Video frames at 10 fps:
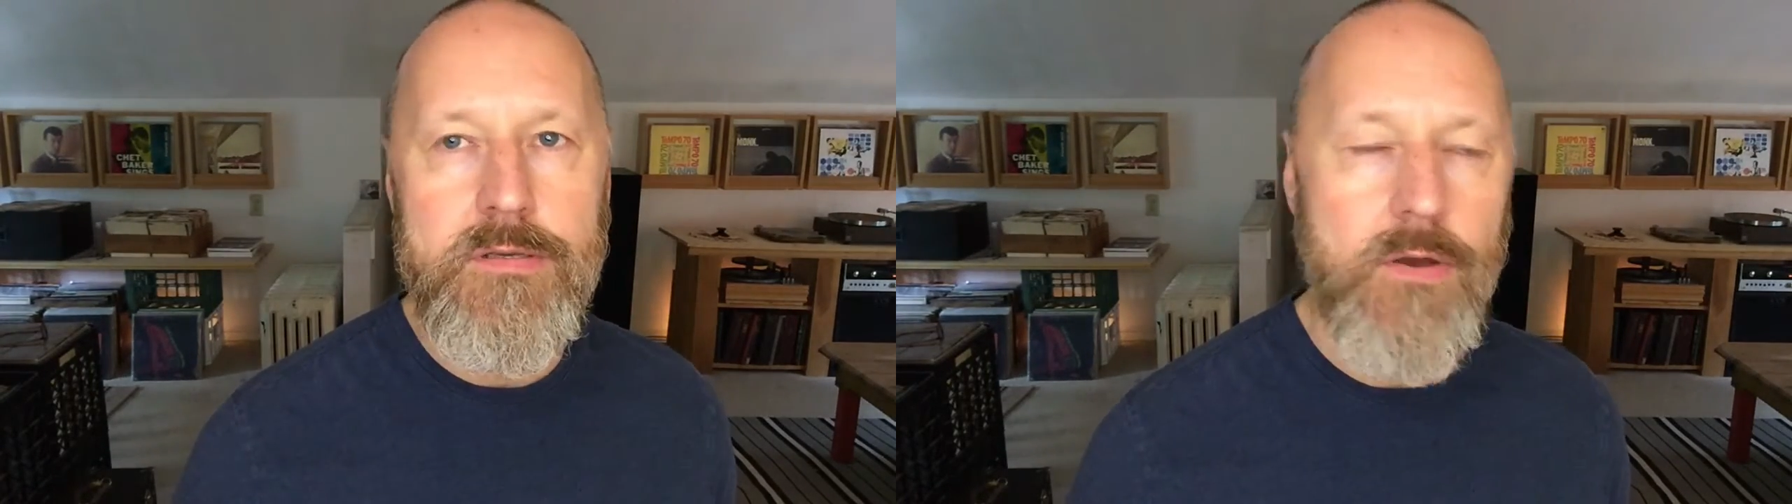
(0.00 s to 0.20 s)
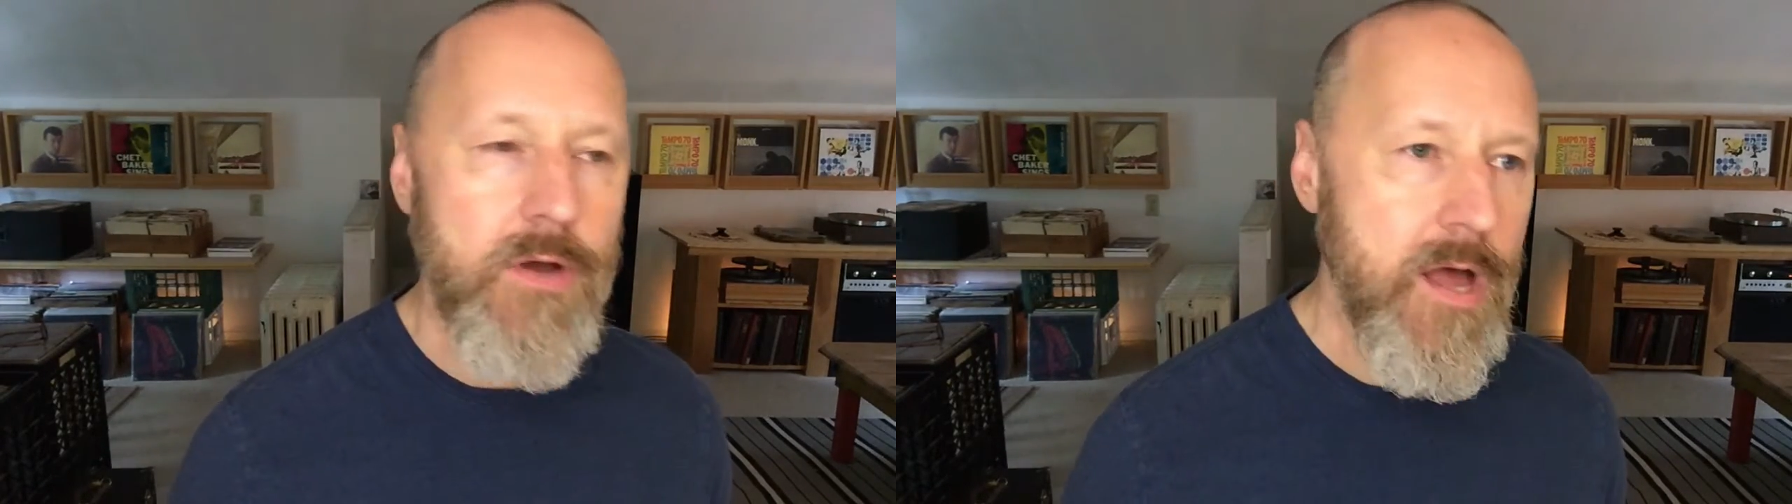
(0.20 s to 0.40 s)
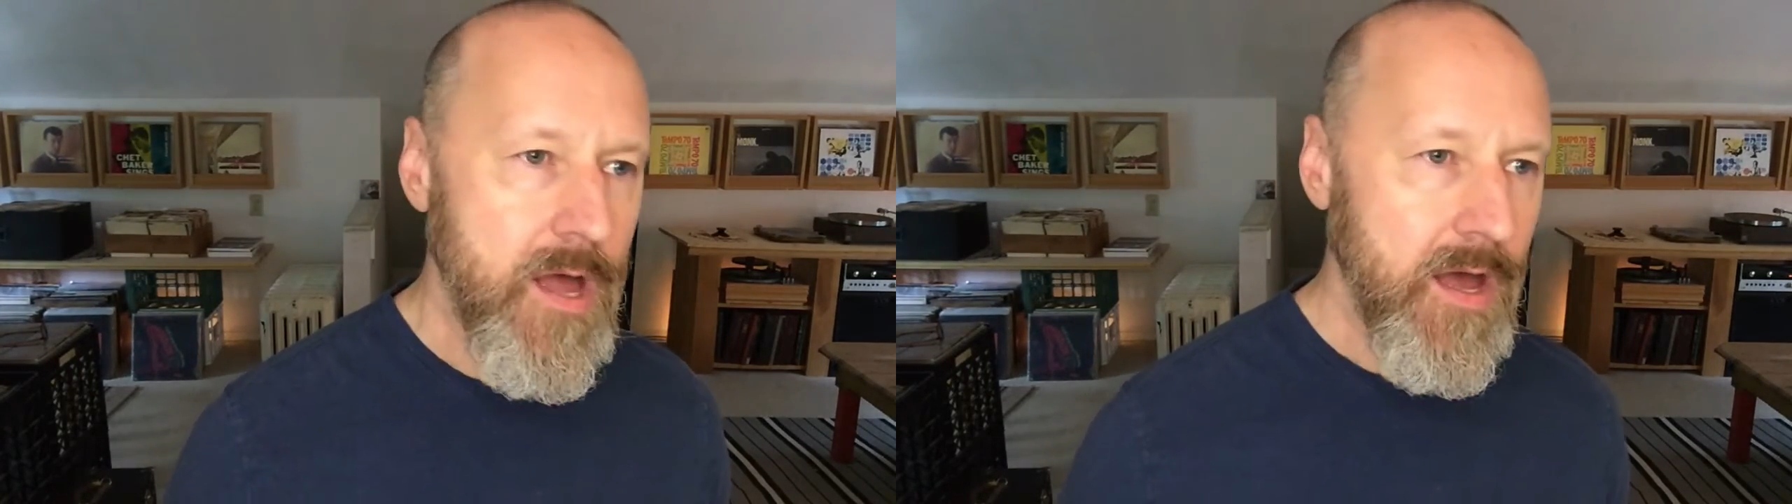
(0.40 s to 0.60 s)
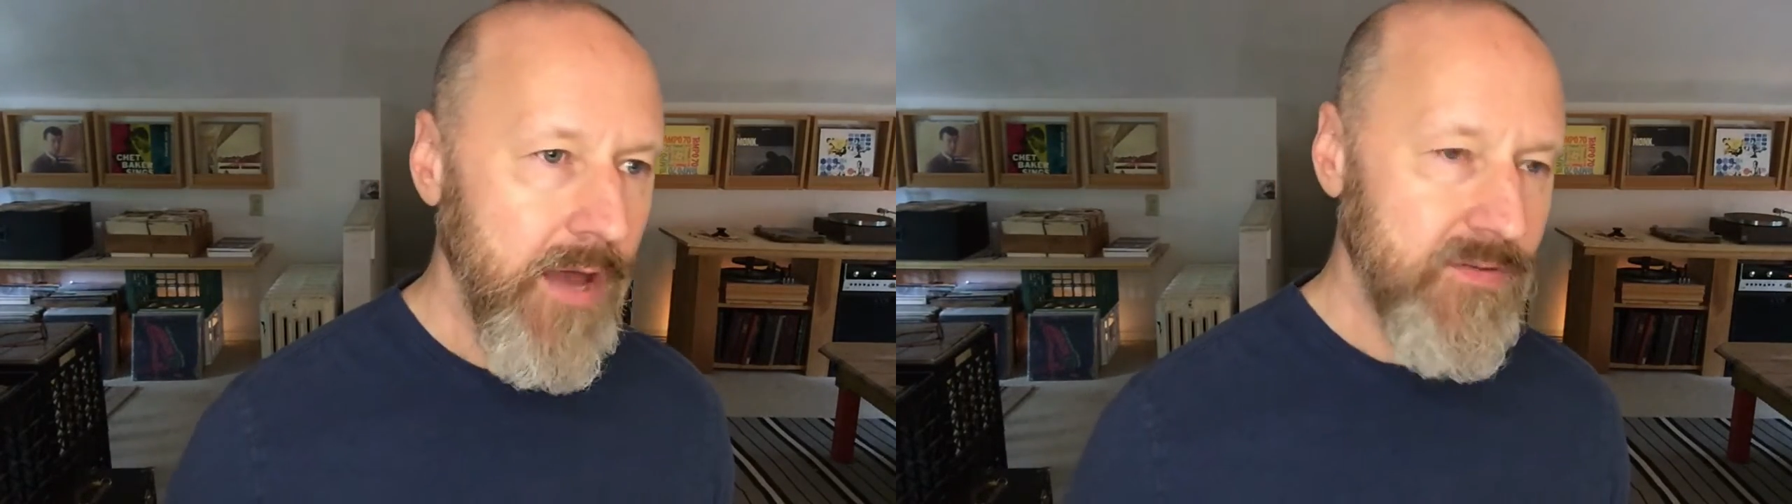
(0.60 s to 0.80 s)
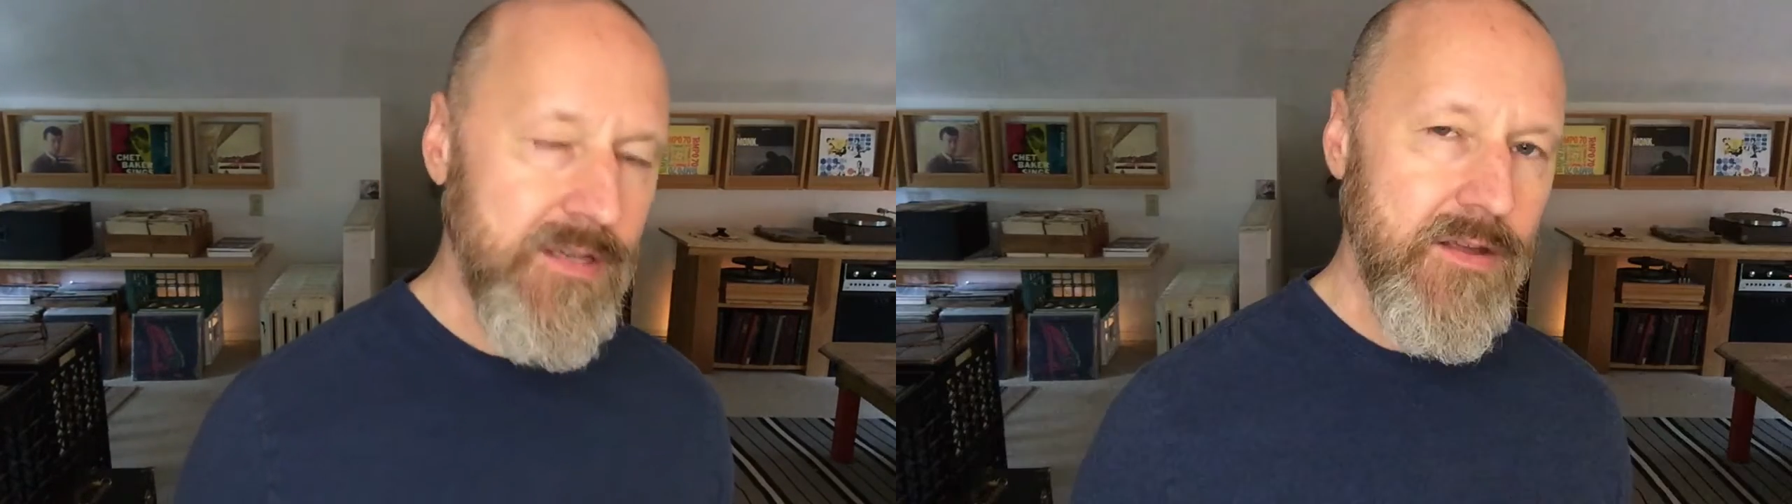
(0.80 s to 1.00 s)
So
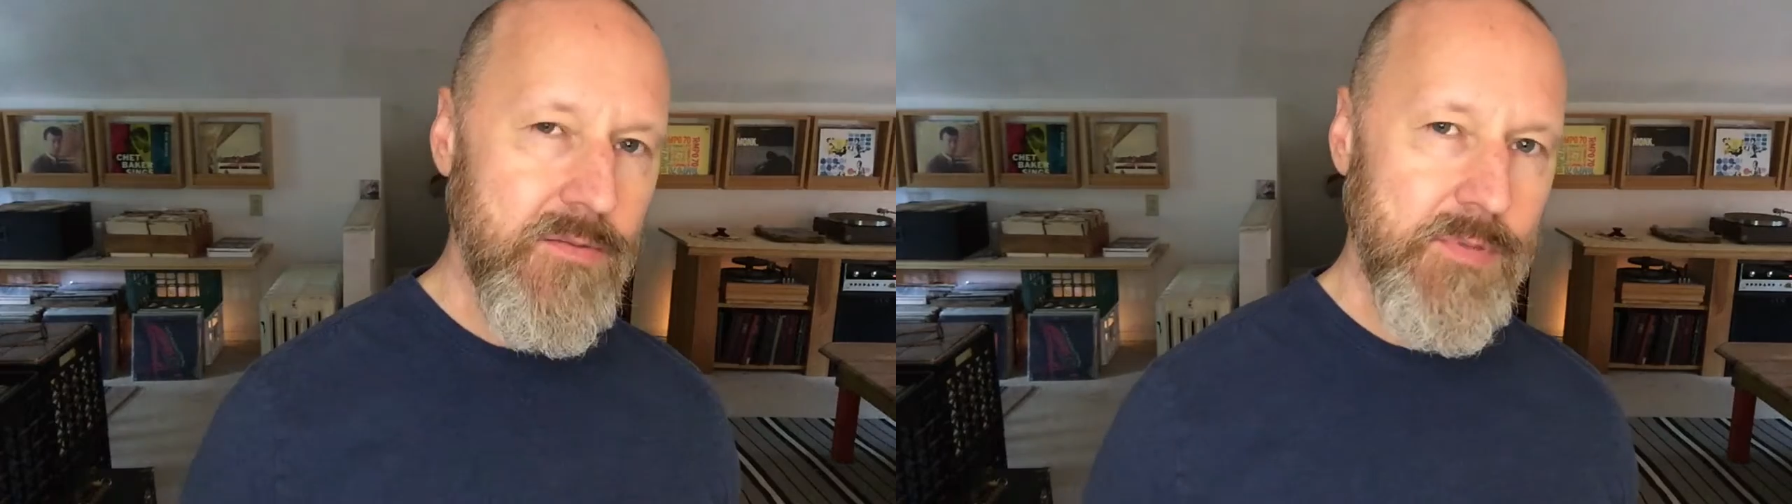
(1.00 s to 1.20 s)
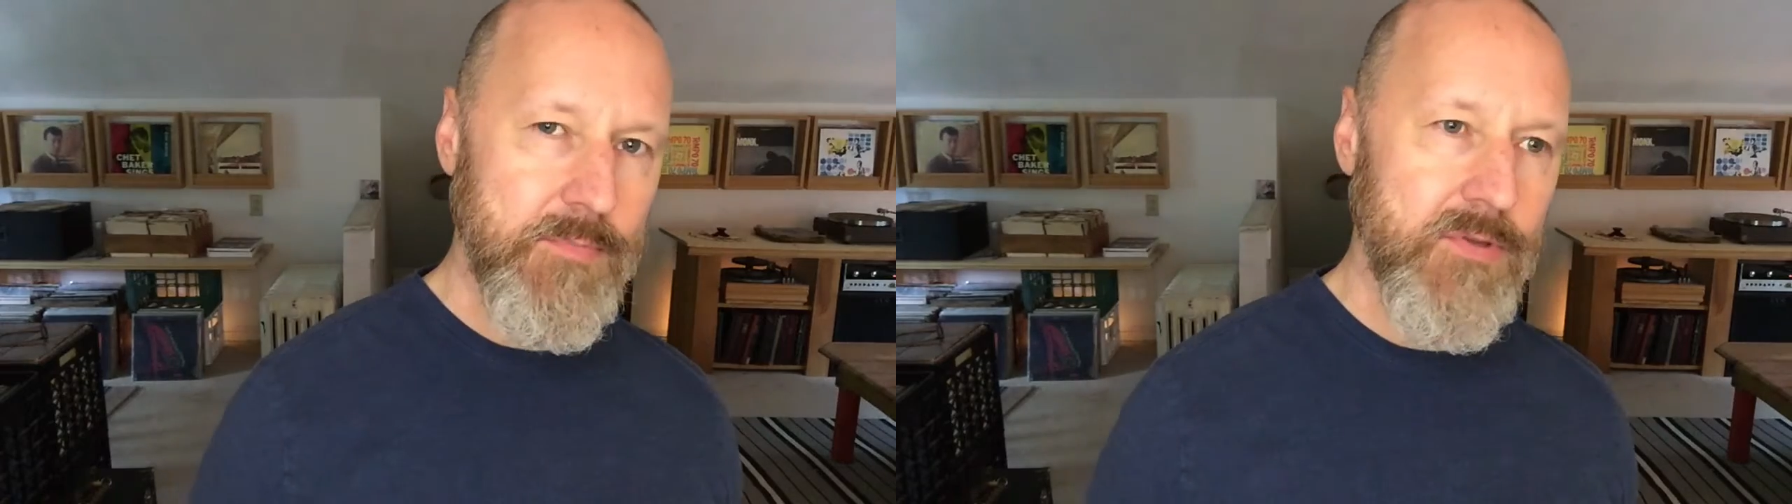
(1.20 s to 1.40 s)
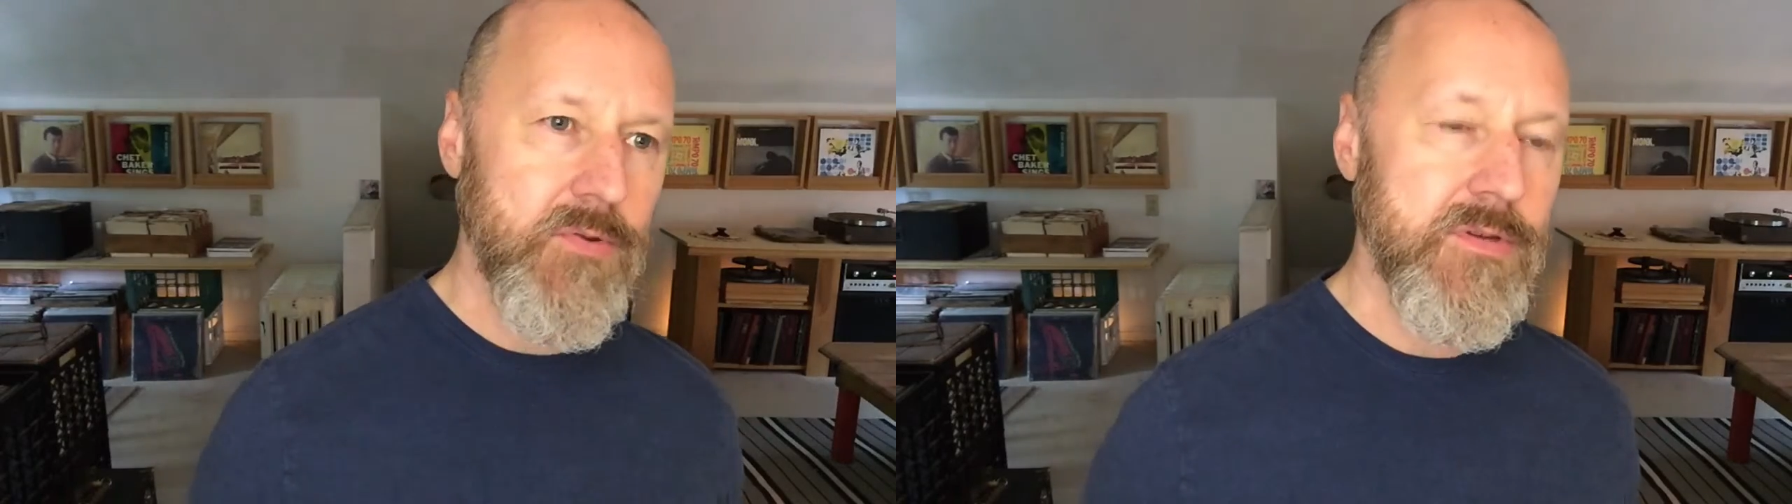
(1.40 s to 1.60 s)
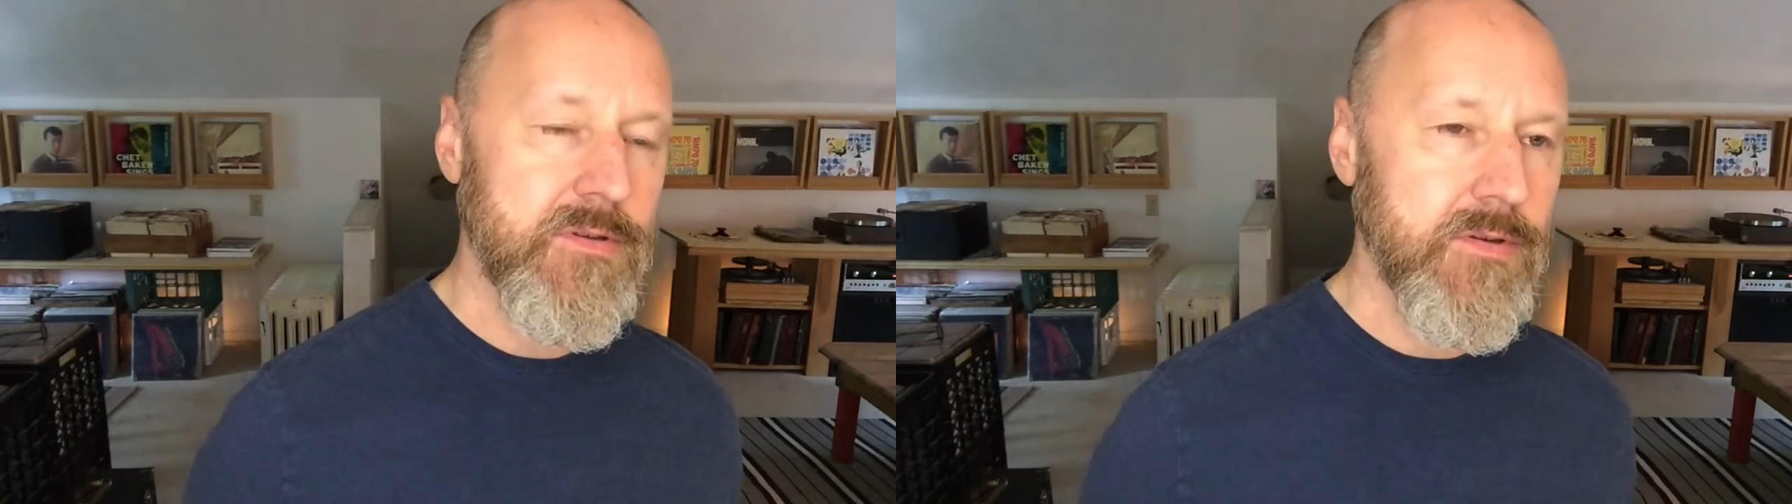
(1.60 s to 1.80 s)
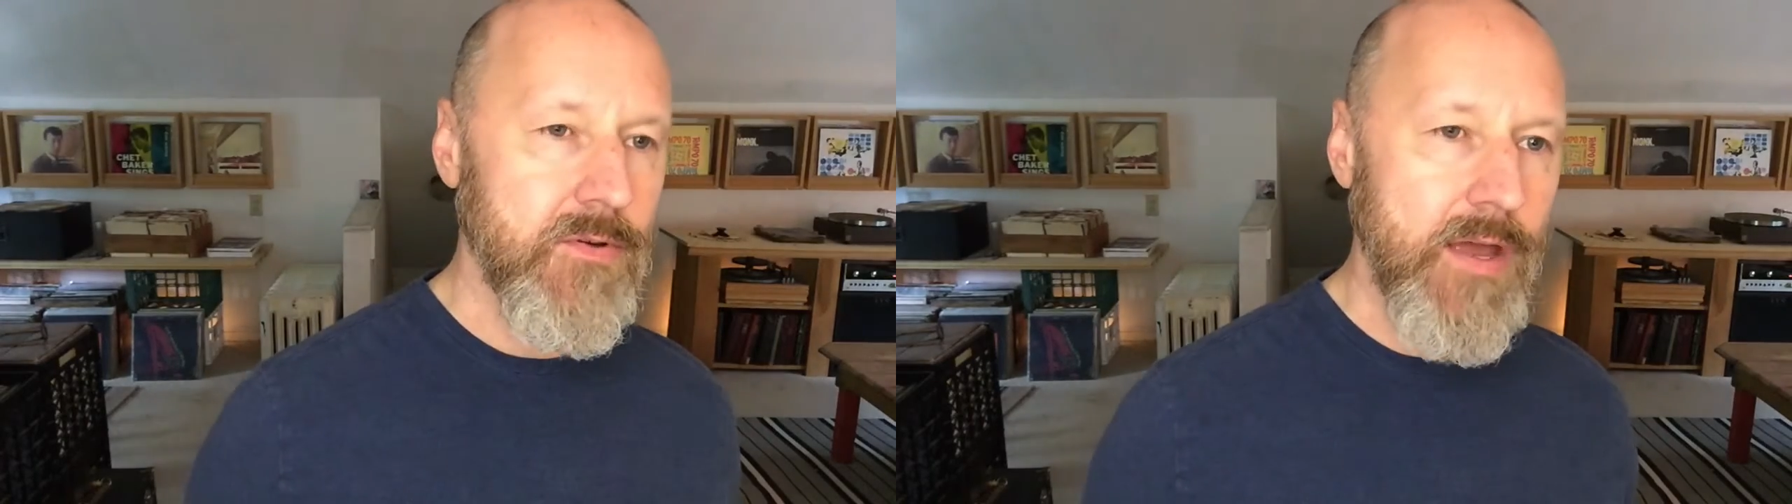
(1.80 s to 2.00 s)
I've seen other people do this too,